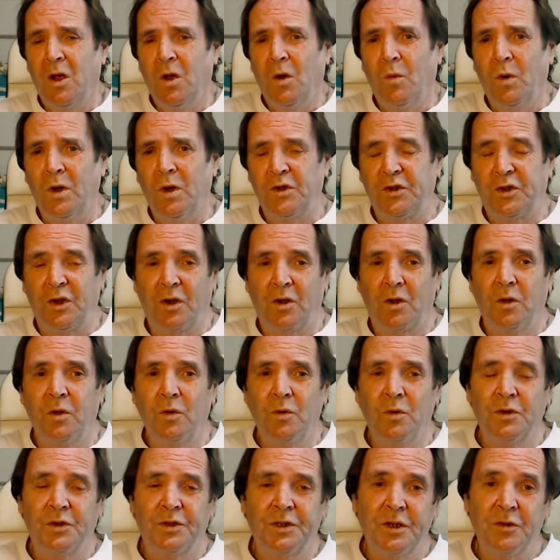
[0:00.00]
which are
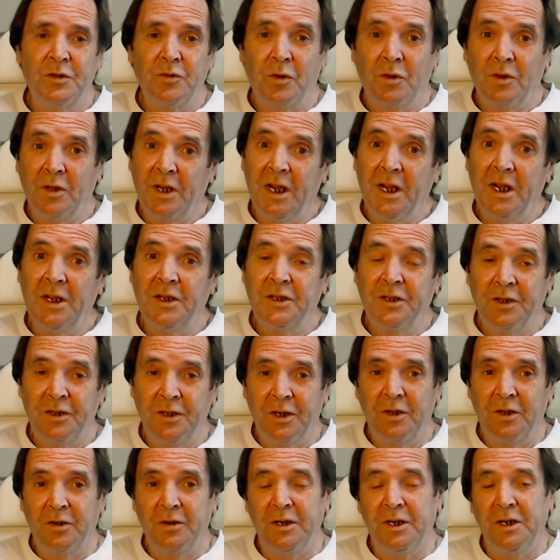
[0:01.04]
closely related to
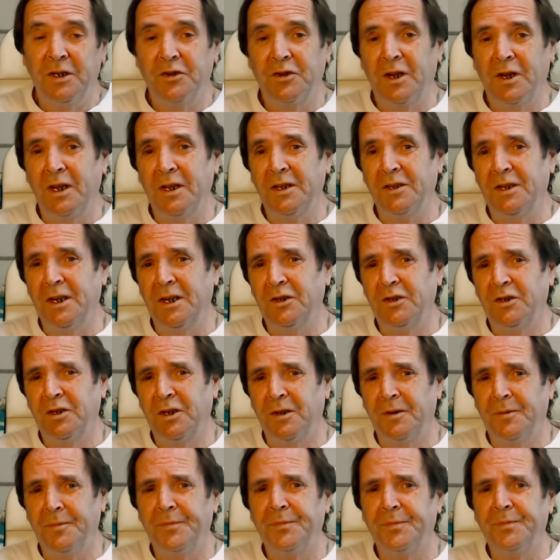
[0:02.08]
the green
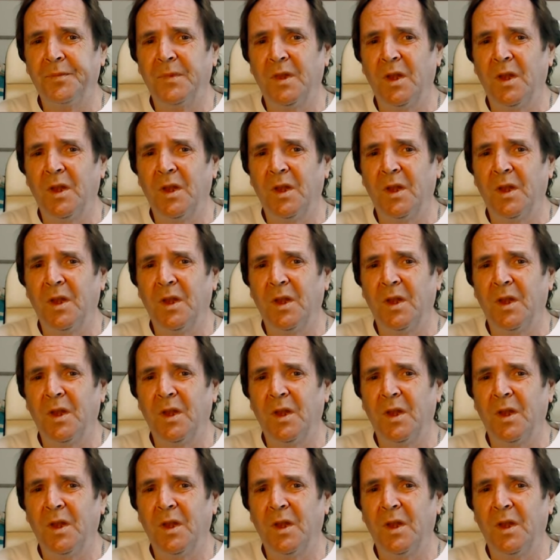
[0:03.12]
transition.